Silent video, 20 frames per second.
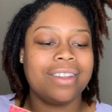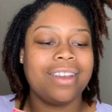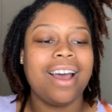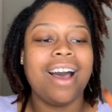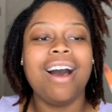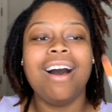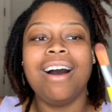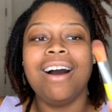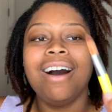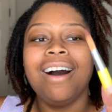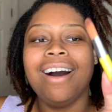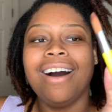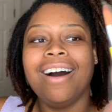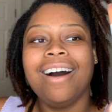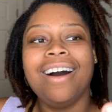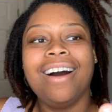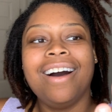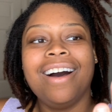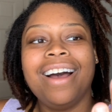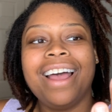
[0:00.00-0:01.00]

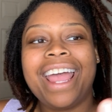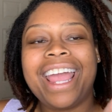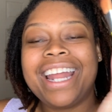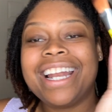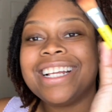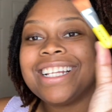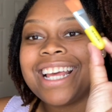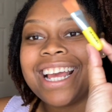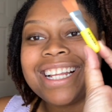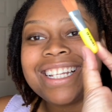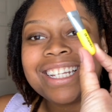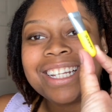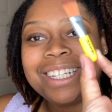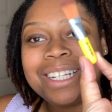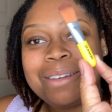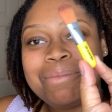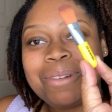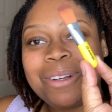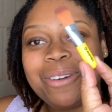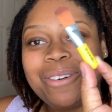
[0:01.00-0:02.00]
Oh, and it has
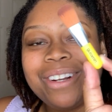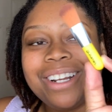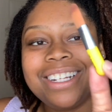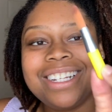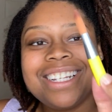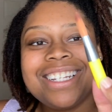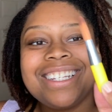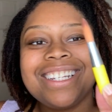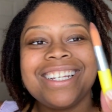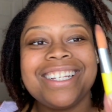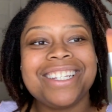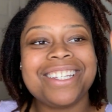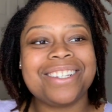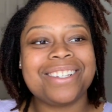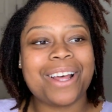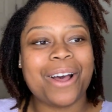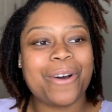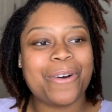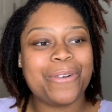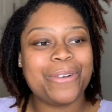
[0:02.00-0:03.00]
Gleamin on it. This is
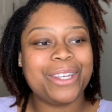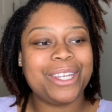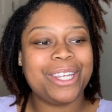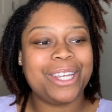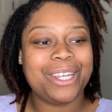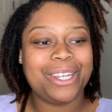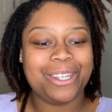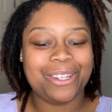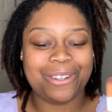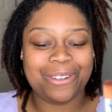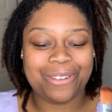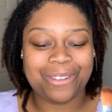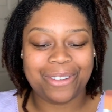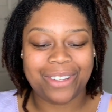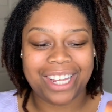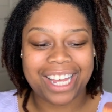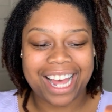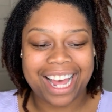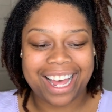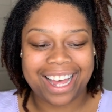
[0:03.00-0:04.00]
so cute, you
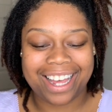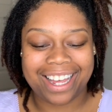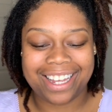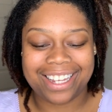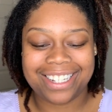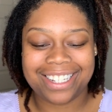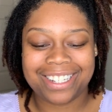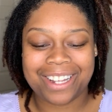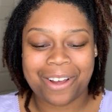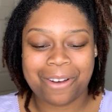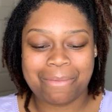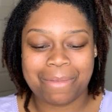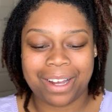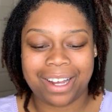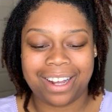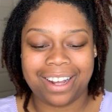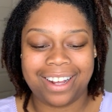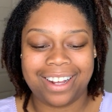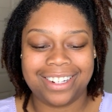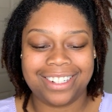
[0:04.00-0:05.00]
guys. Oh my
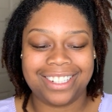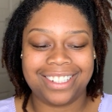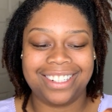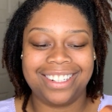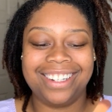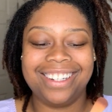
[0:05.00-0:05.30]
gosh.